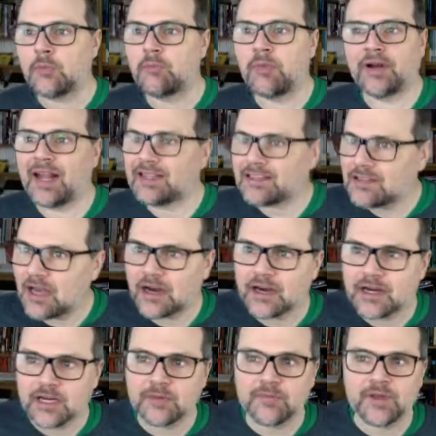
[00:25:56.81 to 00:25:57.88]
but that's not
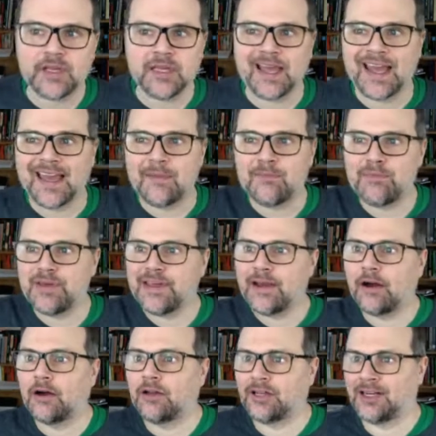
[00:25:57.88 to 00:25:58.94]
going to be a
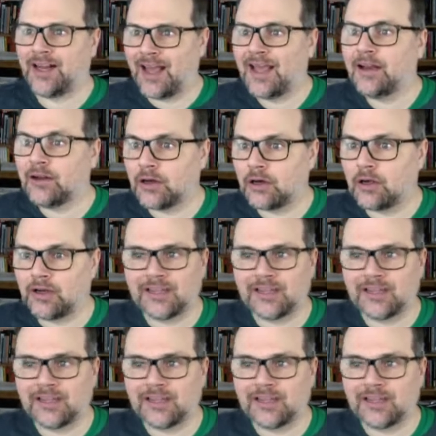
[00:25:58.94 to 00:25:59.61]
be-all and end-all.